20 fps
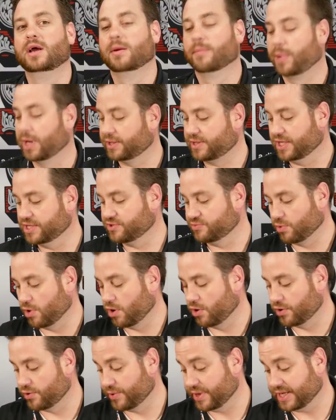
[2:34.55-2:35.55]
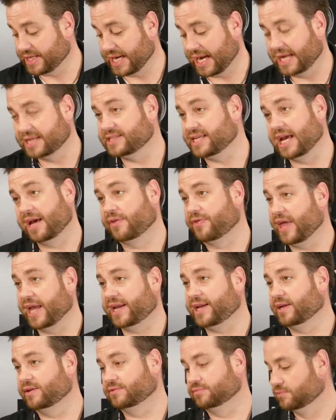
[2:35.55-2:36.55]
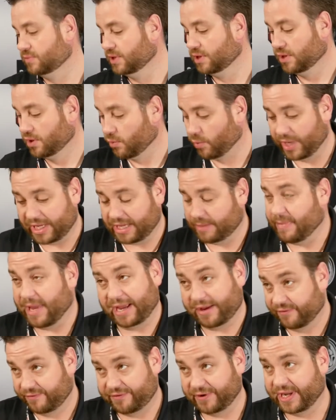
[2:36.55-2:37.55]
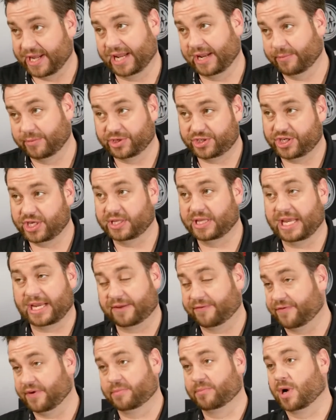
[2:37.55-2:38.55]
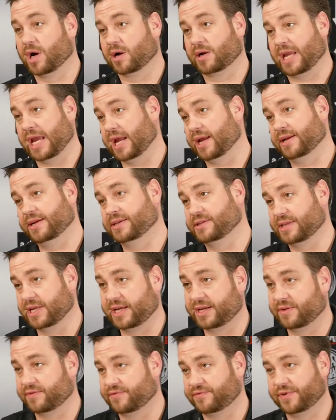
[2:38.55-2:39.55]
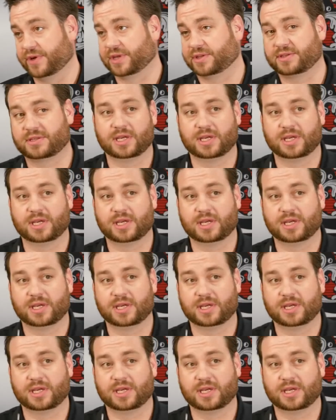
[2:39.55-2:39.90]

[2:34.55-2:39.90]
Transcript: But these rotary dies, yeah, we can make them fit any machine. They can fit Mark Andy's, they can fit